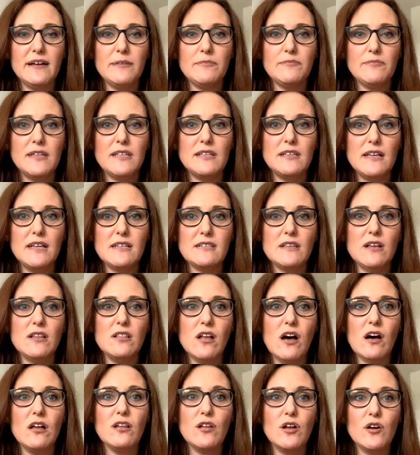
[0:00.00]
it takes a
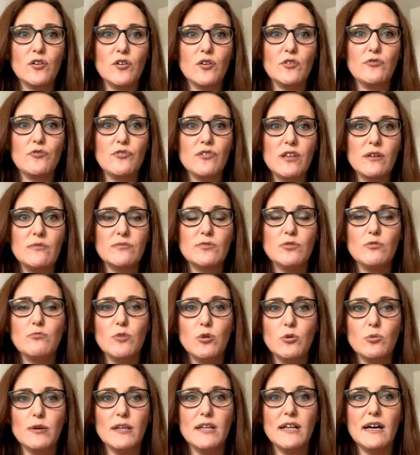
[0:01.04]
lot longer for them to
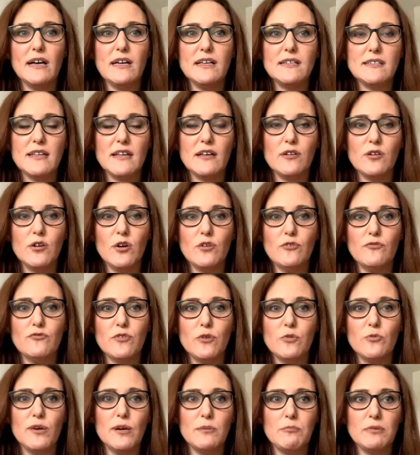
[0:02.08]
mobilize and go
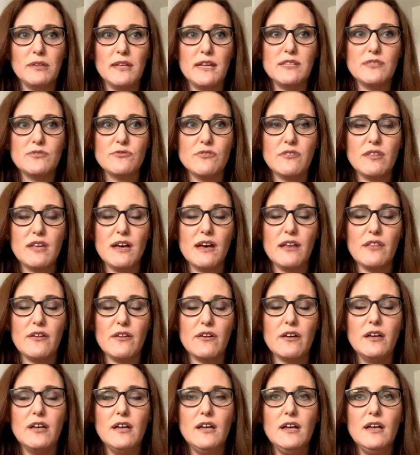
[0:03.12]
from one place to the other.
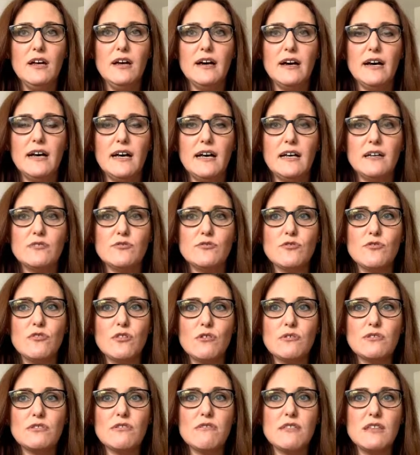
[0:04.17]
So
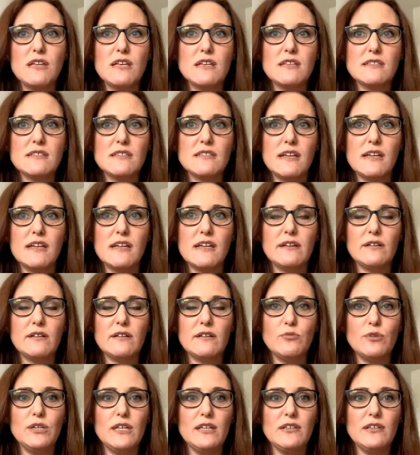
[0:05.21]
those are things that
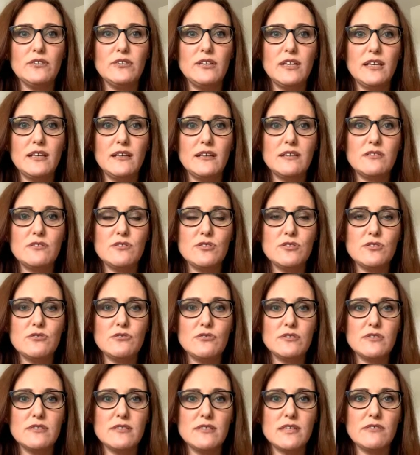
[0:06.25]
we need to take into
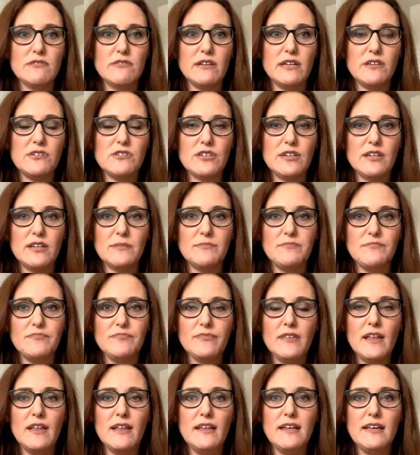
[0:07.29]
consideration.
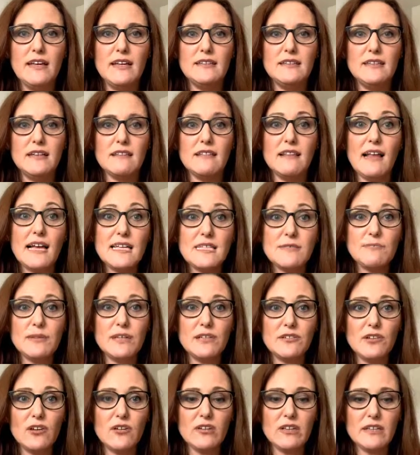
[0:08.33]
And then last
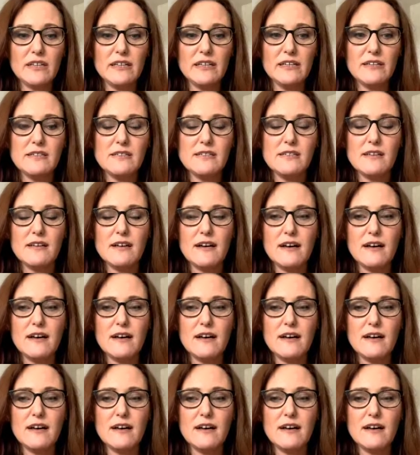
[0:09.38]
but not least,